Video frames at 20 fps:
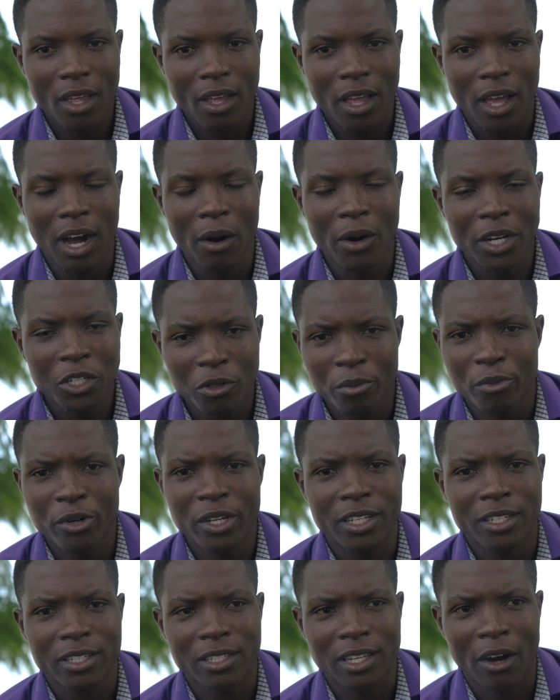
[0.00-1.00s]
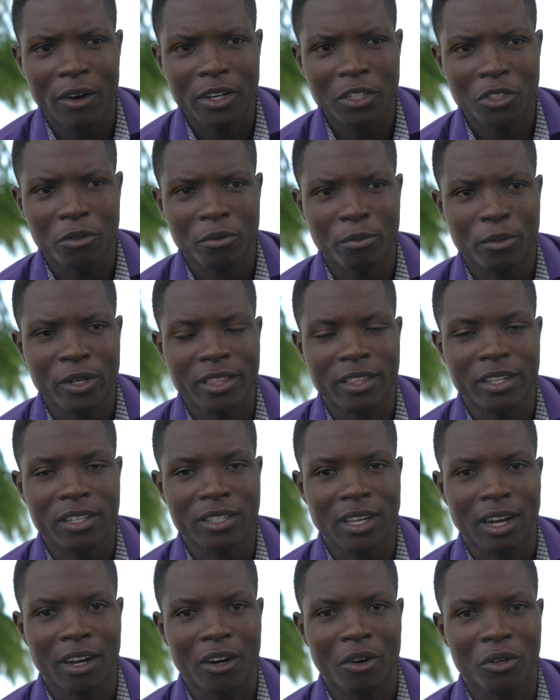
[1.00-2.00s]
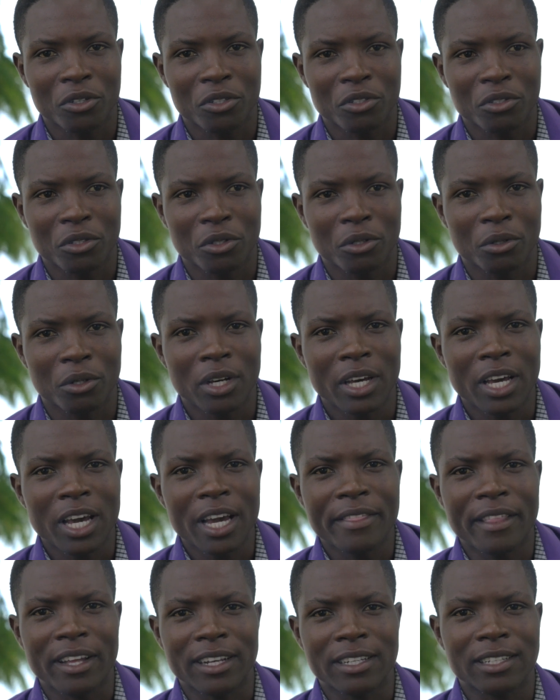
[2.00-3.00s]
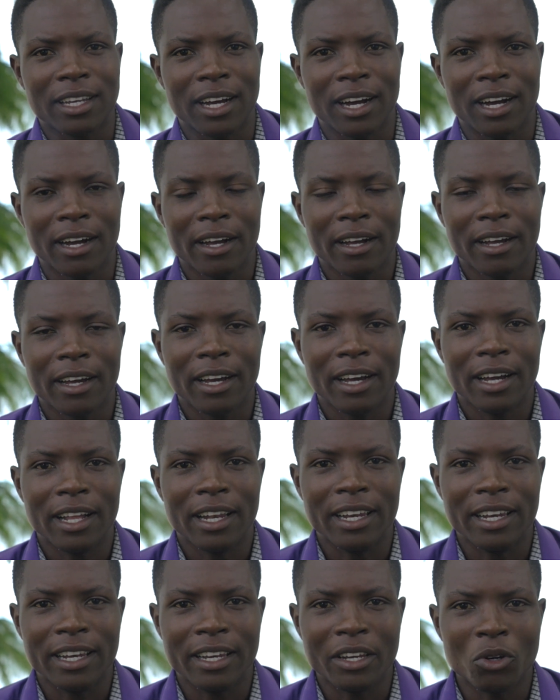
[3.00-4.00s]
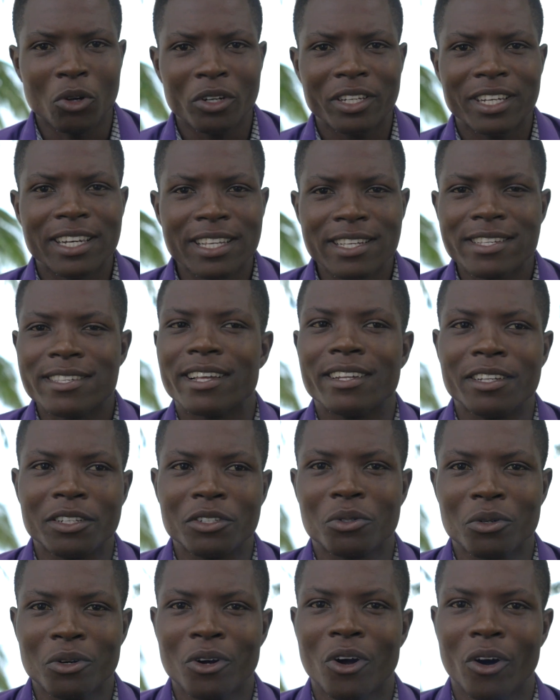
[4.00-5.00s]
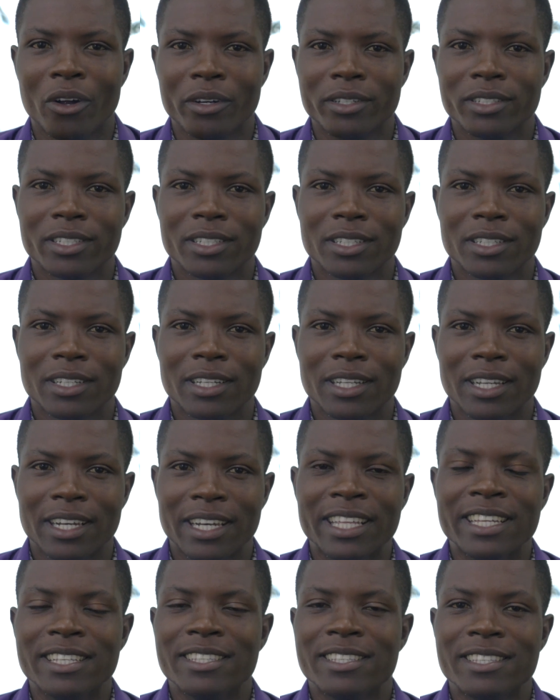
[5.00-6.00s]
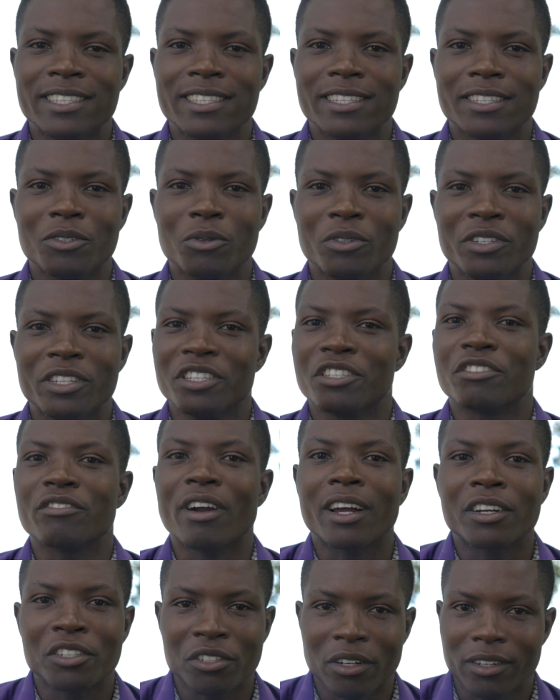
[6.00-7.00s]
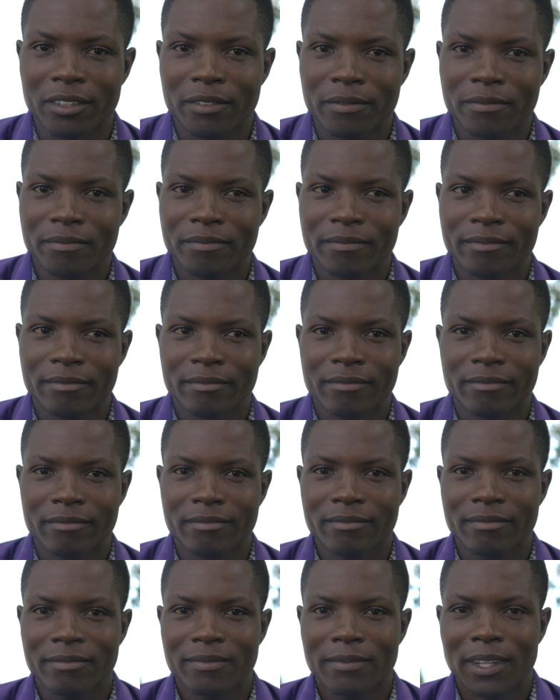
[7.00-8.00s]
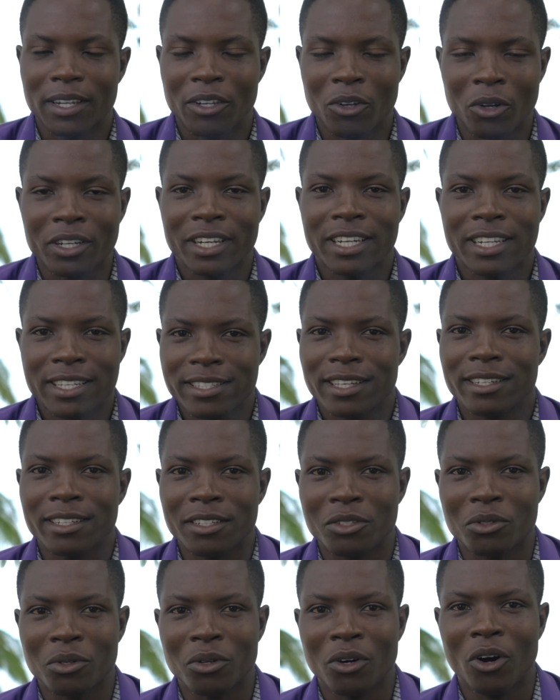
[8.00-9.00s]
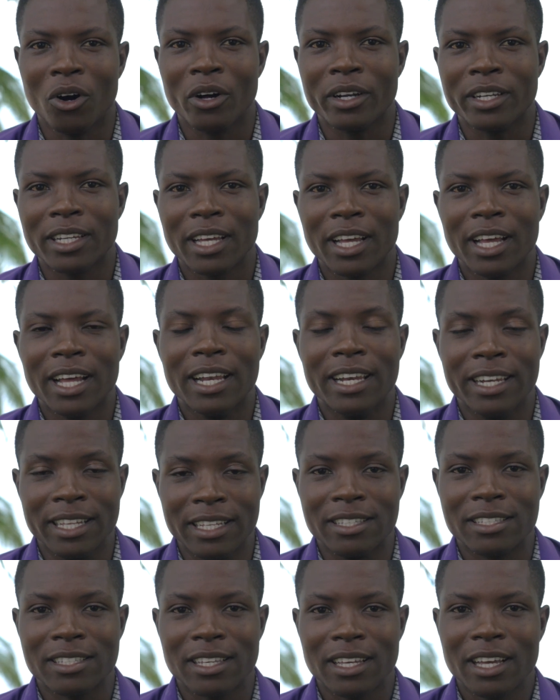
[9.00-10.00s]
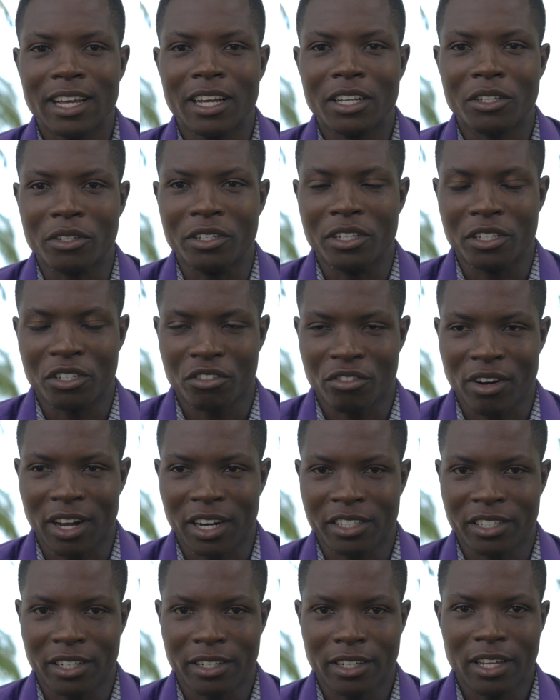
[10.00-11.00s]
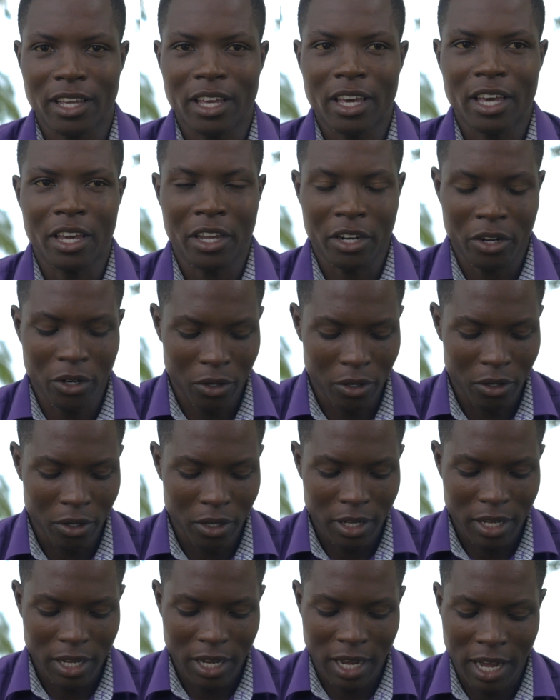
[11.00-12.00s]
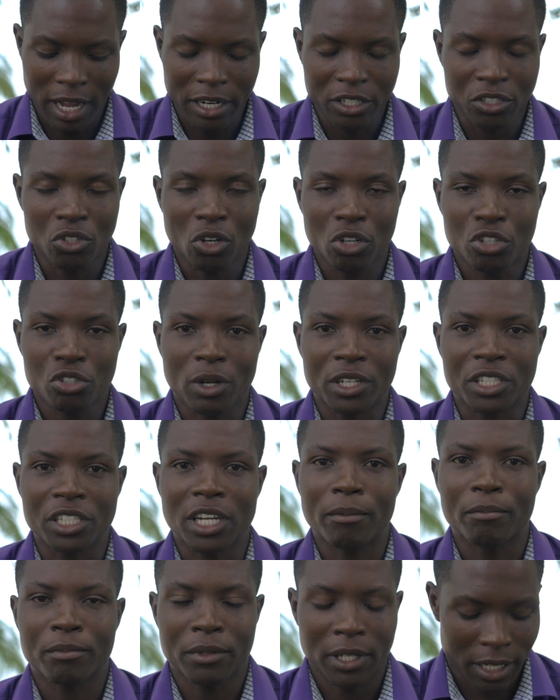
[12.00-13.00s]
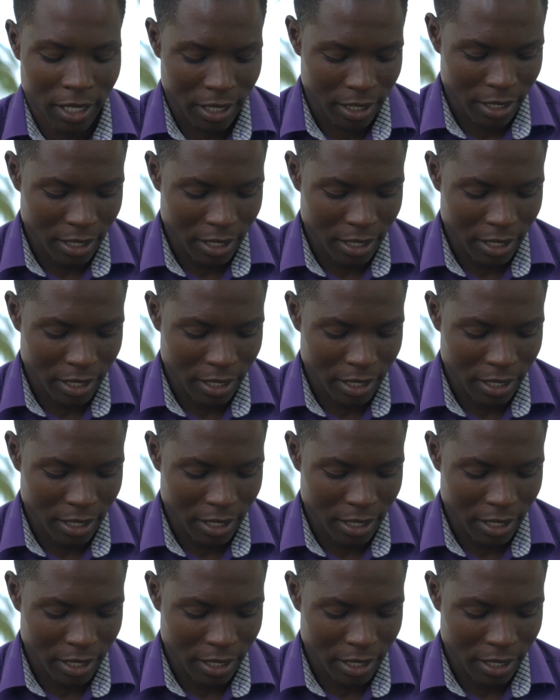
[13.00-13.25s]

I want to bring it. I want to bring this across to you that uh, not listening to God leads to destruction. Not listening to God leads to destruction. You know, uh, Joshua chapter